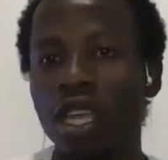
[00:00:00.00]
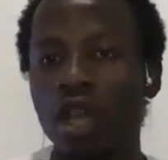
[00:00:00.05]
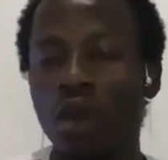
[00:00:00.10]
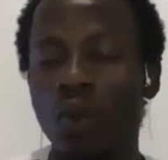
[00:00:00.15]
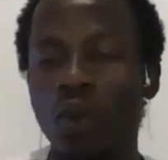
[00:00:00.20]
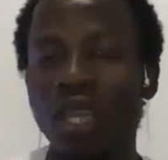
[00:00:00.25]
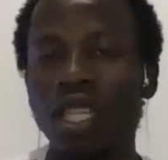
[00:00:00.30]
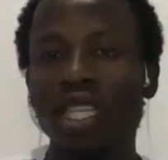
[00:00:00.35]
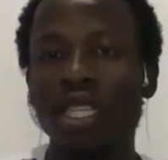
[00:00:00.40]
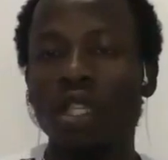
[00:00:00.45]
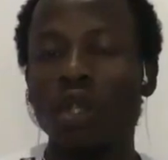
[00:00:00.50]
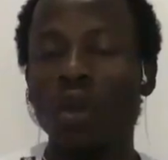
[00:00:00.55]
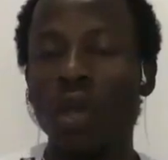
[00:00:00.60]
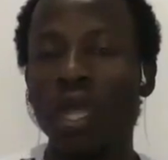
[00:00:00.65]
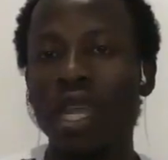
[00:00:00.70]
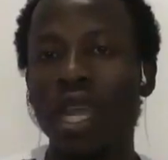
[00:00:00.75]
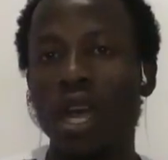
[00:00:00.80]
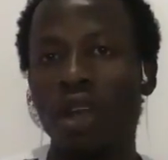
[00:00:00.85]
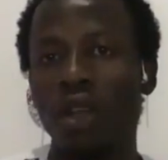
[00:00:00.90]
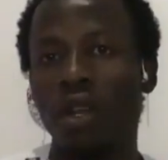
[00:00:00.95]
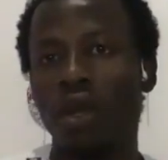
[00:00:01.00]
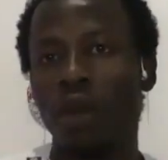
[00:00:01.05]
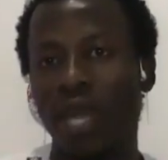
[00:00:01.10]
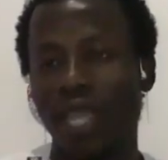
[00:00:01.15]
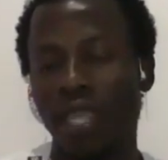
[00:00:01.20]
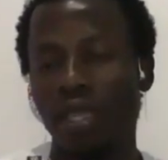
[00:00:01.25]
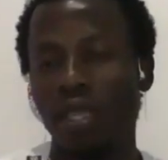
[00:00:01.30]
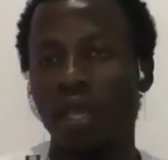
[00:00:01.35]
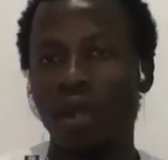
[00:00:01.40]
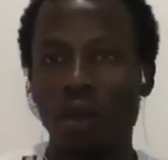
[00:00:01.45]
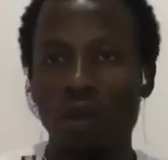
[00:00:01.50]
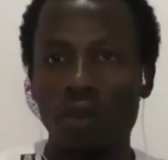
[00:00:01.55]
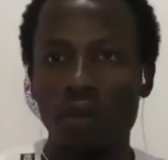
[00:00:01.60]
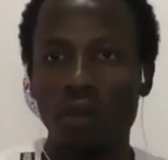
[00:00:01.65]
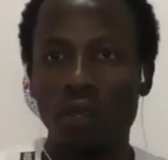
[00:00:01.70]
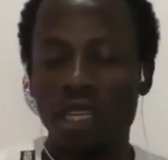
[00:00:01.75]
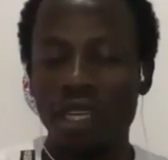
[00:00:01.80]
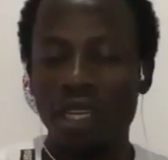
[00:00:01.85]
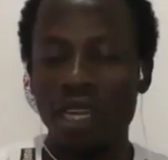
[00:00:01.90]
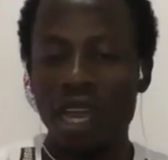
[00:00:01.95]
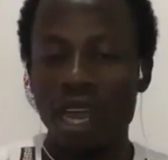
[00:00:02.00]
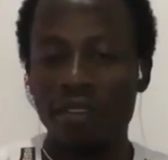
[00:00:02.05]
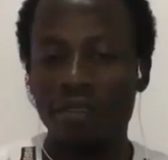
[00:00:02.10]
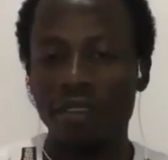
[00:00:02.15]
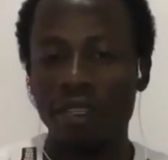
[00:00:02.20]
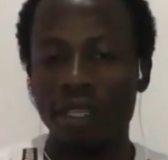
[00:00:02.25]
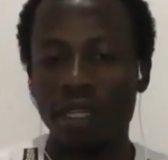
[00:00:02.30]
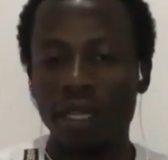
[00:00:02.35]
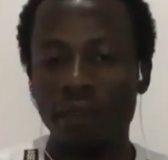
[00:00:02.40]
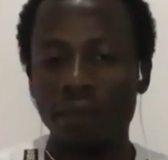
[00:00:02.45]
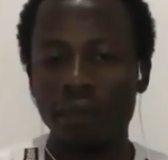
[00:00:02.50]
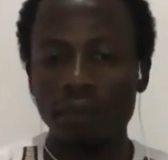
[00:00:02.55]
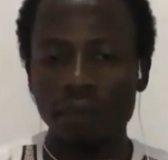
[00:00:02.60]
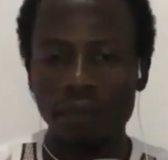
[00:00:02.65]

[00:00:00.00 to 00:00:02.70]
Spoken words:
what is going on right now in Africa.